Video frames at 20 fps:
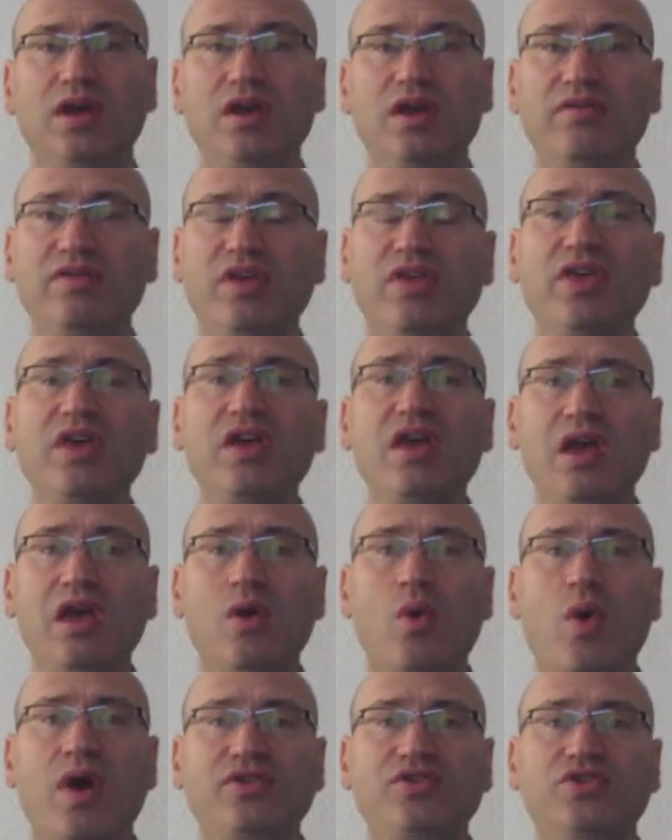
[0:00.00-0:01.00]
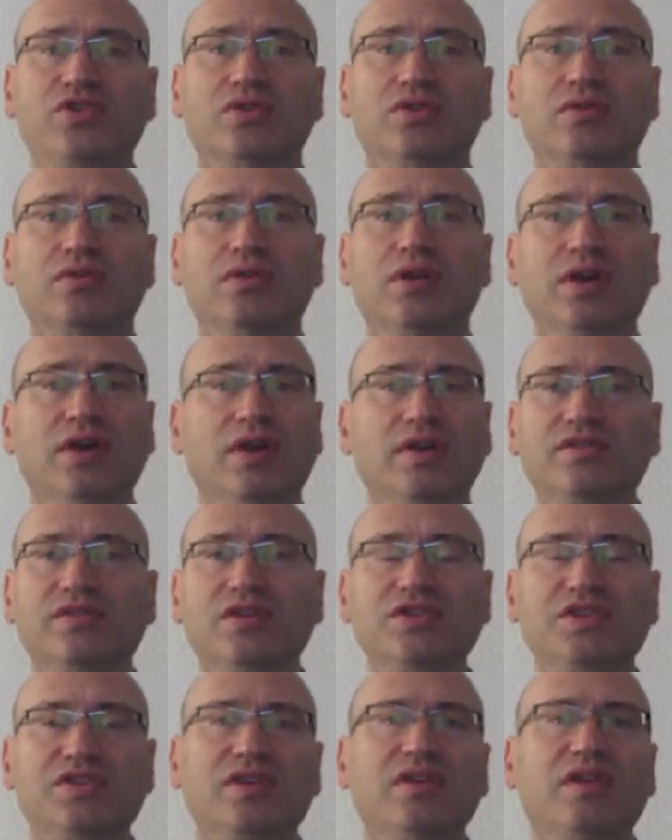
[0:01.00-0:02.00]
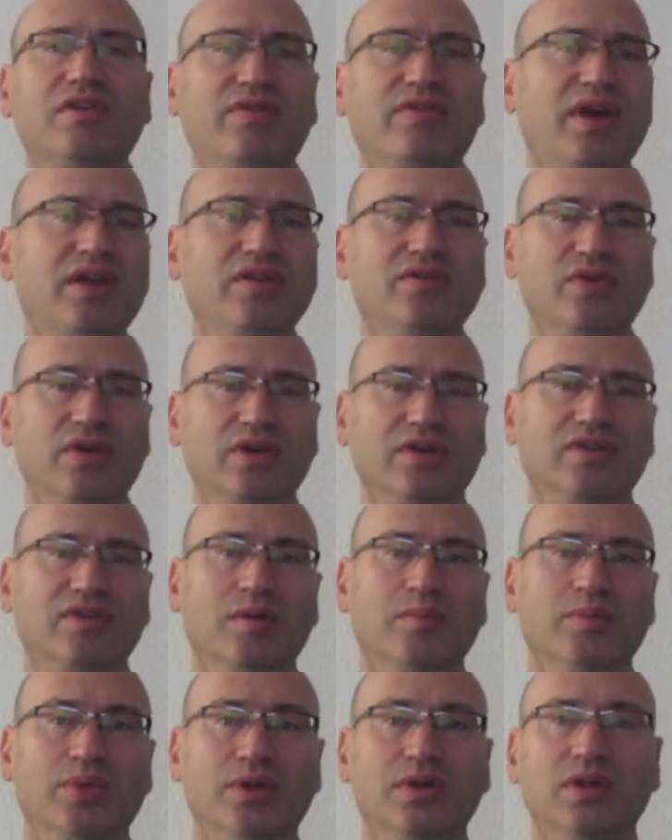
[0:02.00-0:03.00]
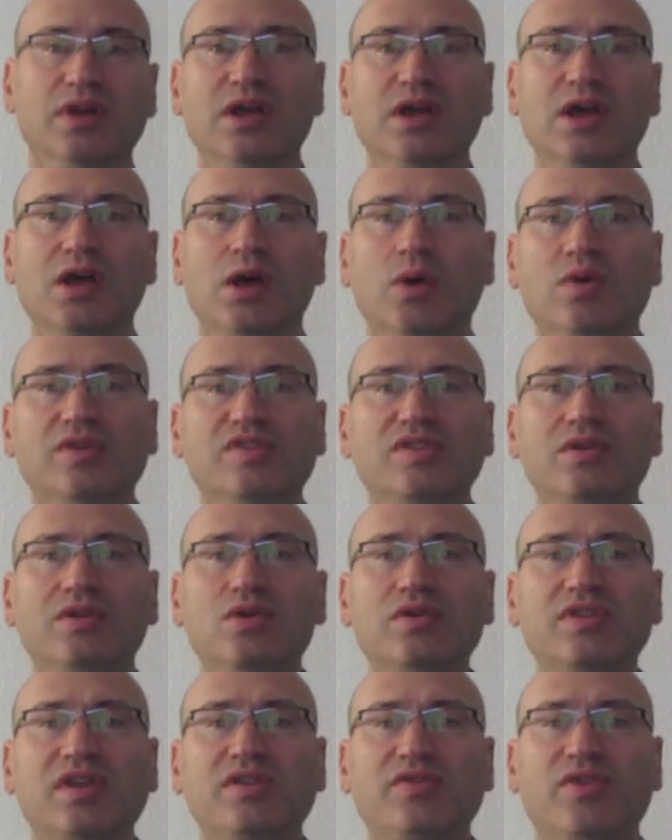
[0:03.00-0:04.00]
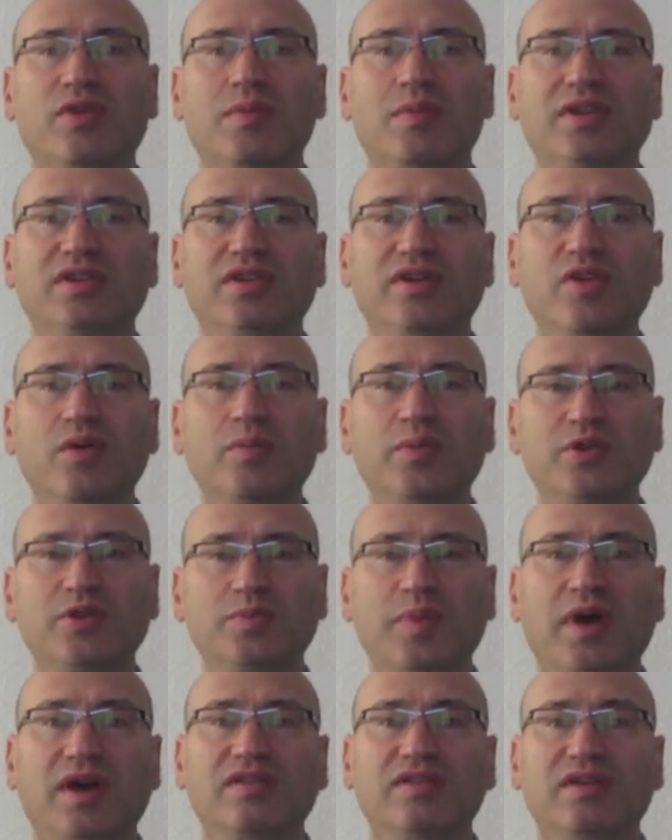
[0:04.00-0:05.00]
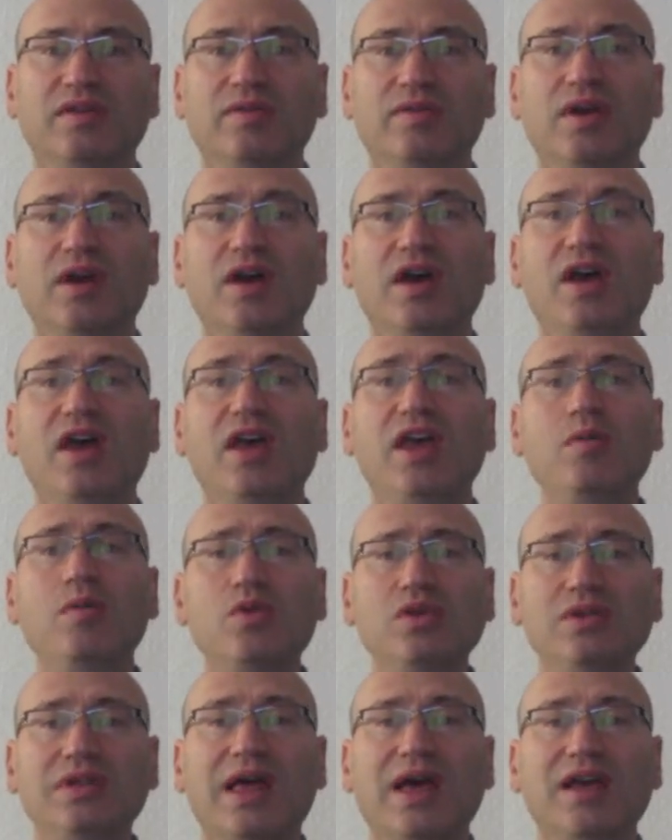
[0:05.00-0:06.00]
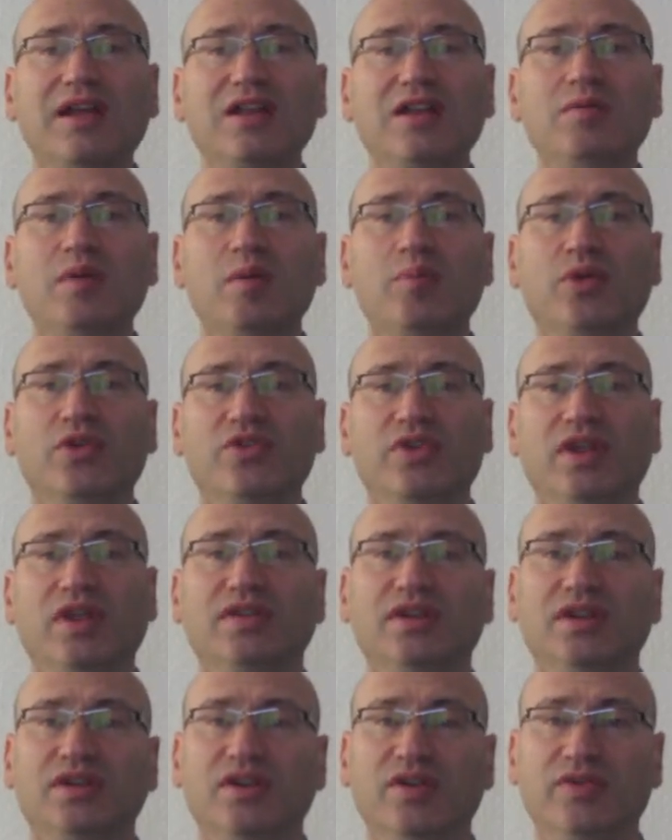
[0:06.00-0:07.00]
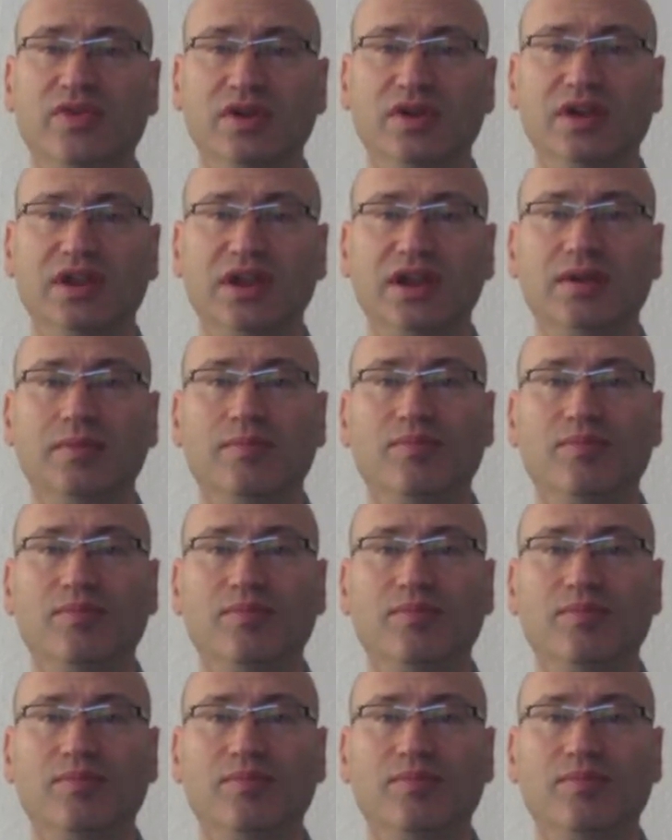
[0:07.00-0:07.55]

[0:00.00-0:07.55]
If the thing in question, such as an event for example, was looked at from a different perspective, it would likely be presented differently.